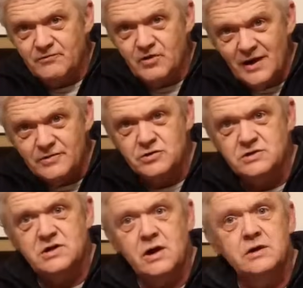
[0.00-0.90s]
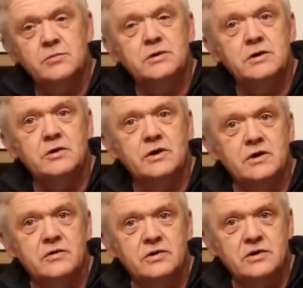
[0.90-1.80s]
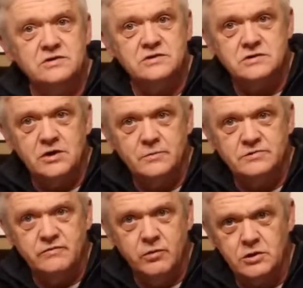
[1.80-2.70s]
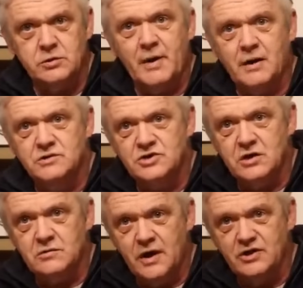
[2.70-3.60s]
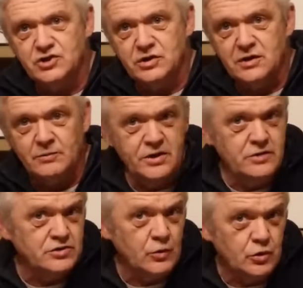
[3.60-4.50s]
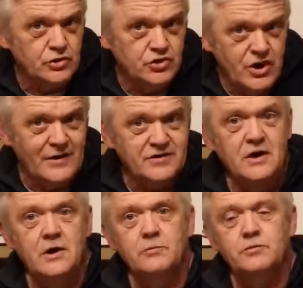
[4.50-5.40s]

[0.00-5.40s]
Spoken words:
But I've yet to see anybody looking at these in terms of water power generation. Now, we use a water jet,